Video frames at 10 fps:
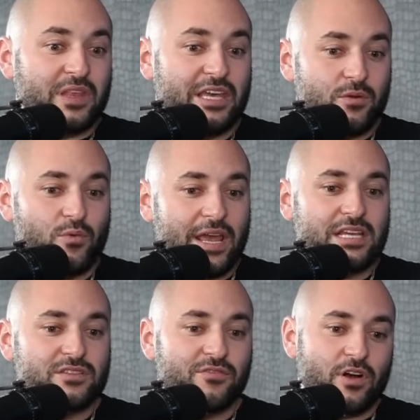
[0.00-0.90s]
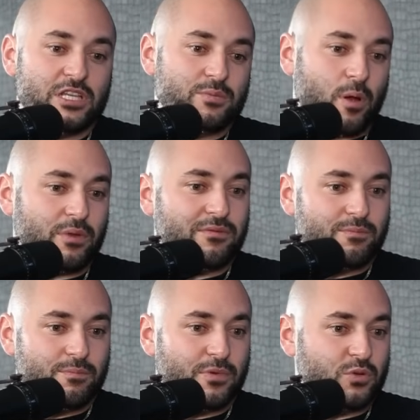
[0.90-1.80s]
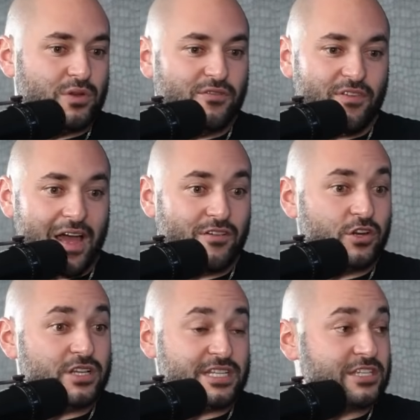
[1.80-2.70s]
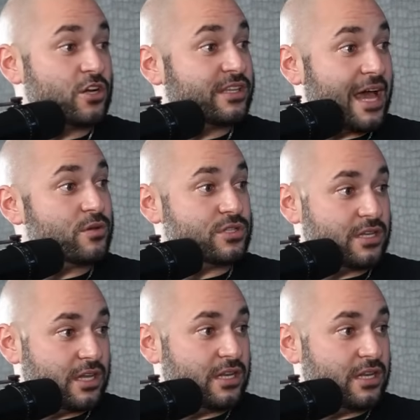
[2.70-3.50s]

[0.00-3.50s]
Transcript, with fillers: in raised funds, probably between 500 to 600,000